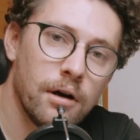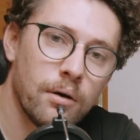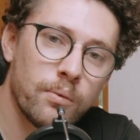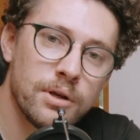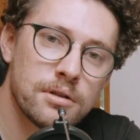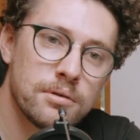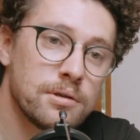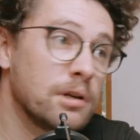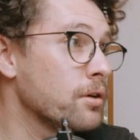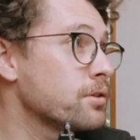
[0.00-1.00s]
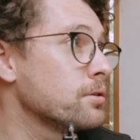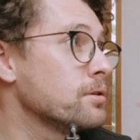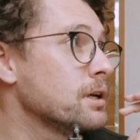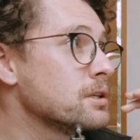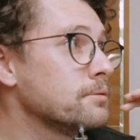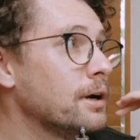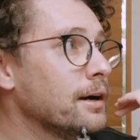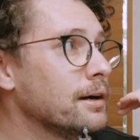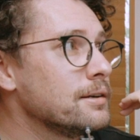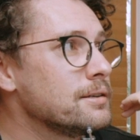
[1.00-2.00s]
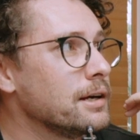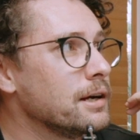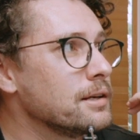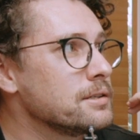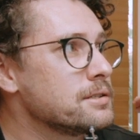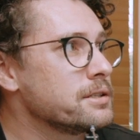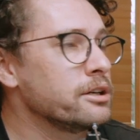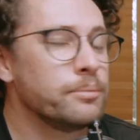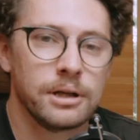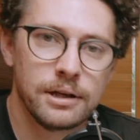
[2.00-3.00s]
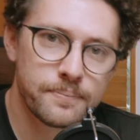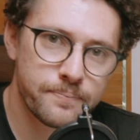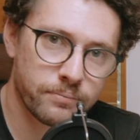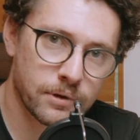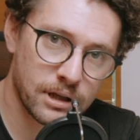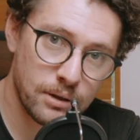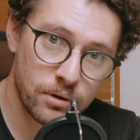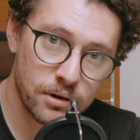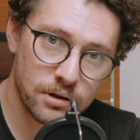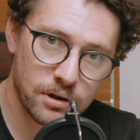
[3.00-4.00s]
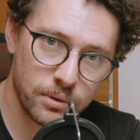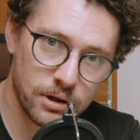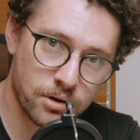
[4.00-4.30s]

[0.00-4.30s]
what we do is we go through into our ceremony keyword that we